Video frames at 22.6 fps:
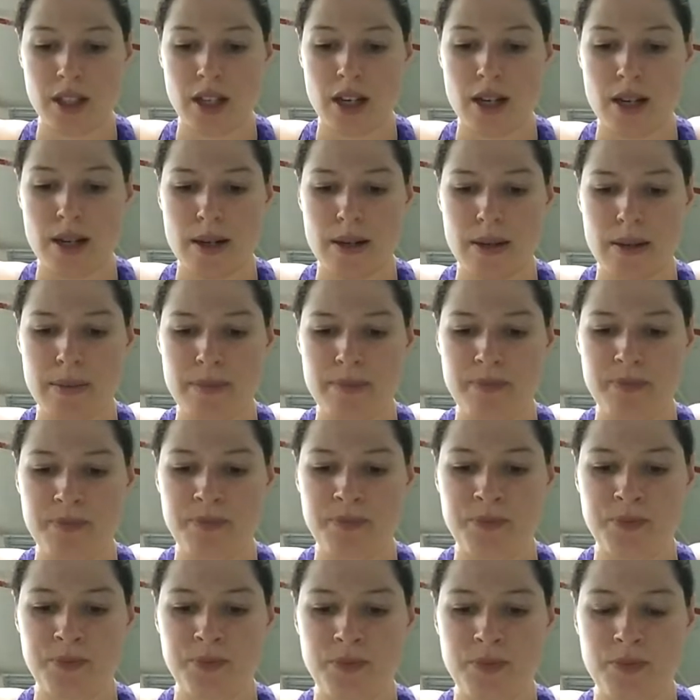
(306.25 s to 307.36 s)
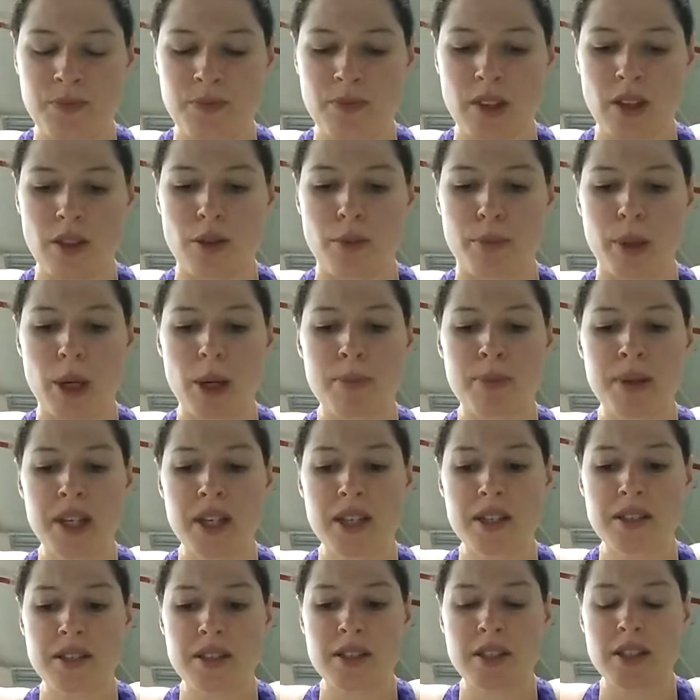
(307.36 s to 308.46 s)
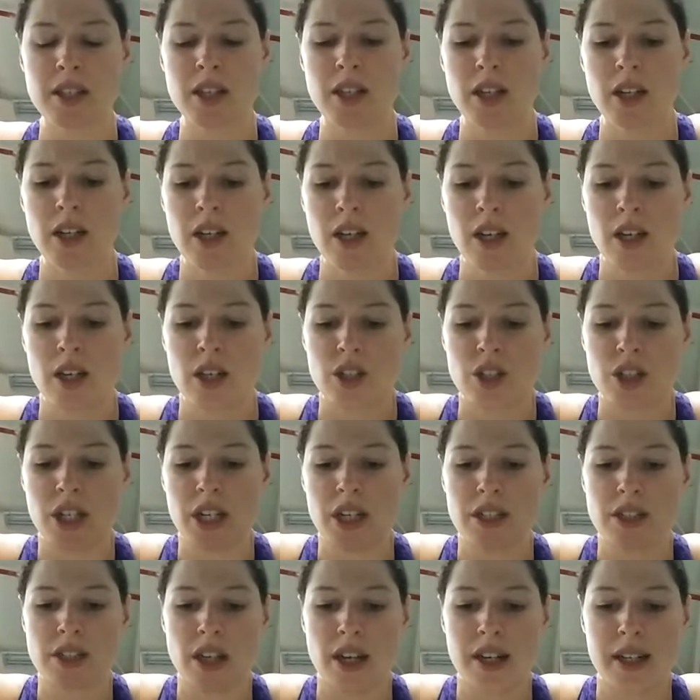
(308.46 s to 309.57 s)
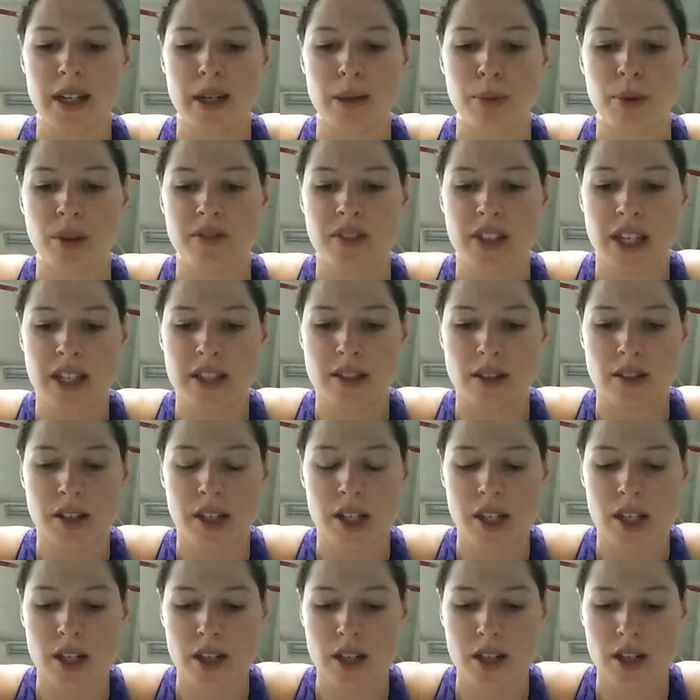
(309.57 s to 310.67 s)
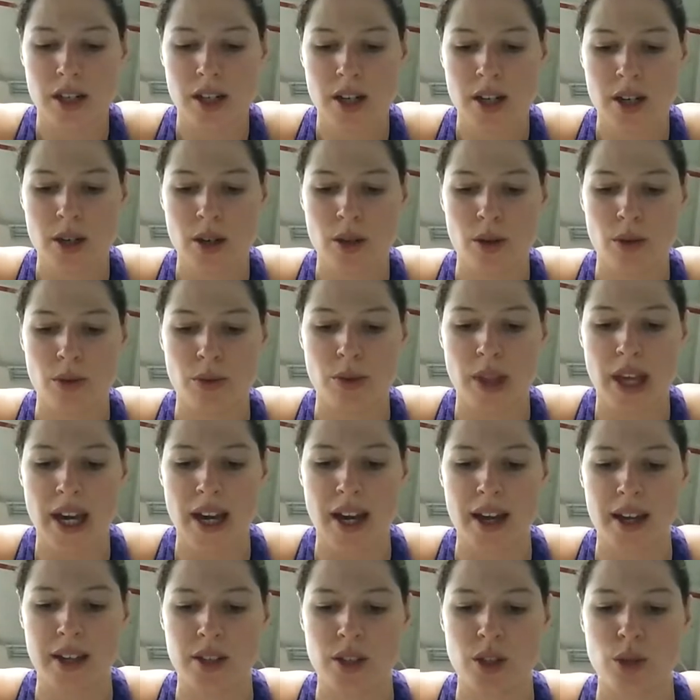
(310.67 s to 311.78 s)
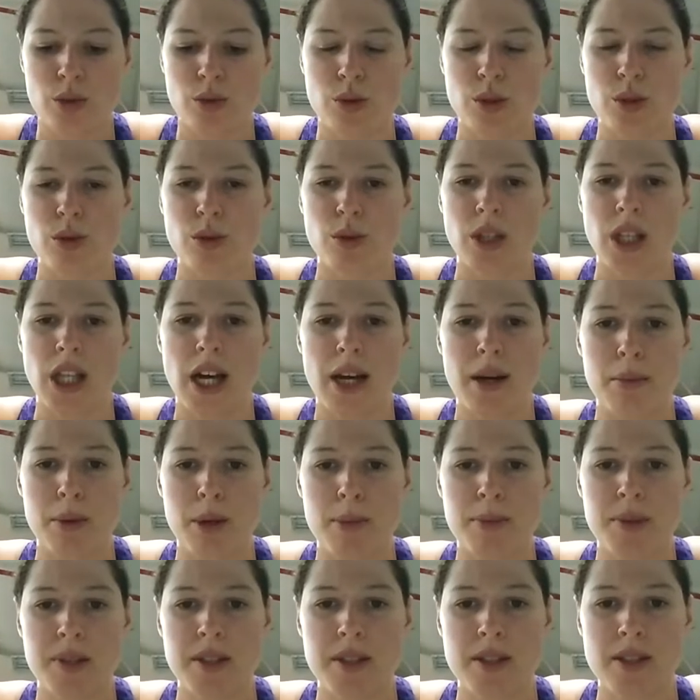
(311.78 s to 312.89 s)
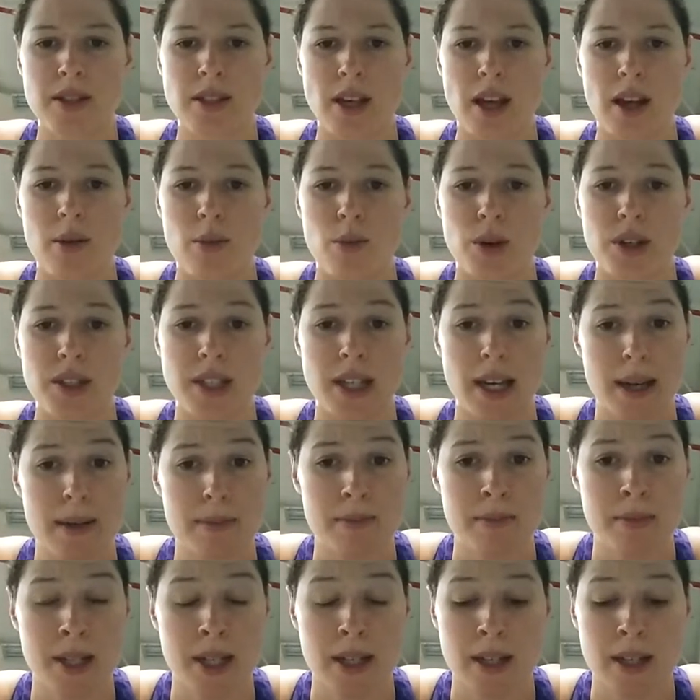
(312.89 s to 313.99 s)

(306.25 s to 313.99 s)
The burpees, she's got a couple of days on here that you do a lot of burpees at one time.